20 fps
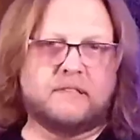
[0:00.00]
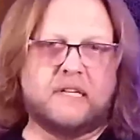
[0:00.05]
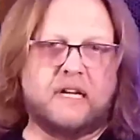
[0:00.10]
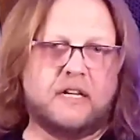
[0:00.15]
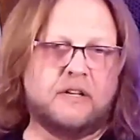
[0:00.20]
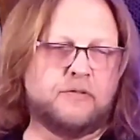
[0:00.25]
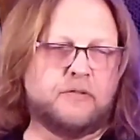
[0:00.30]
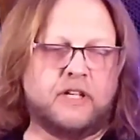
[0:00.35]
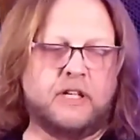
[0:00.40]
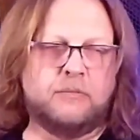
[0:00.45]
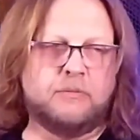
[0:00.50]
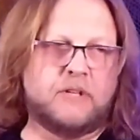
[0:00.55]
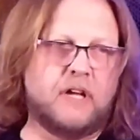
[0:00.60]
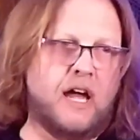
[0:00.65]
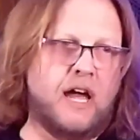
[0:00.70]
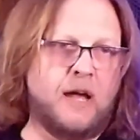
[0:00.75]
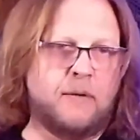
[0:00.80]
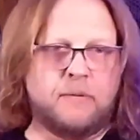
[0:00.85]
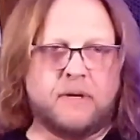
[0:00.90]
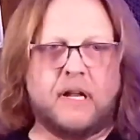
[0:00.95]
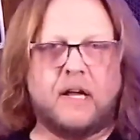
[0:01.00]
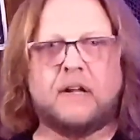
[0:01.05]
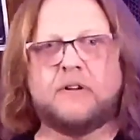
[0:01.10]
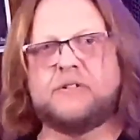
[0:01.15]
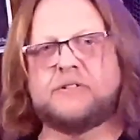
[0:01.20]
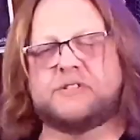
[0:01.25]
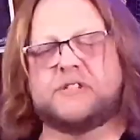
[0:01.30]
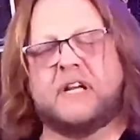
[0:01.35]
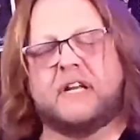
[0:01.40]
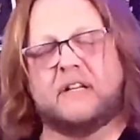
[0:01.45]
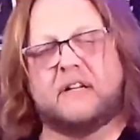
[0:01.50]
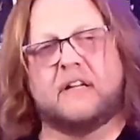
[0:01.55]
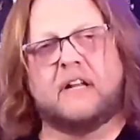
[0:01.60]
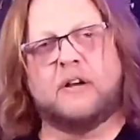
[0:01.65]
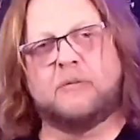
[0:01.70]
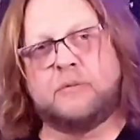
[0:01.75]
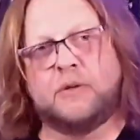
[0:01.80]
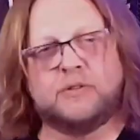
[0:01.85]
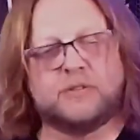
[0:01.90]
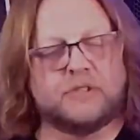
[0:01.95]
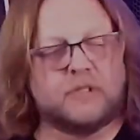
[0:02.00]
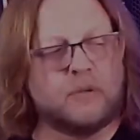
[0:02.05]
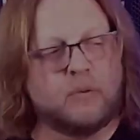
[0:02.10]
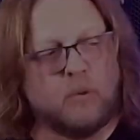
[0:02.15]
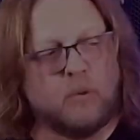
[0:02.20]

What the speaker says: kind of keep time and I understood how music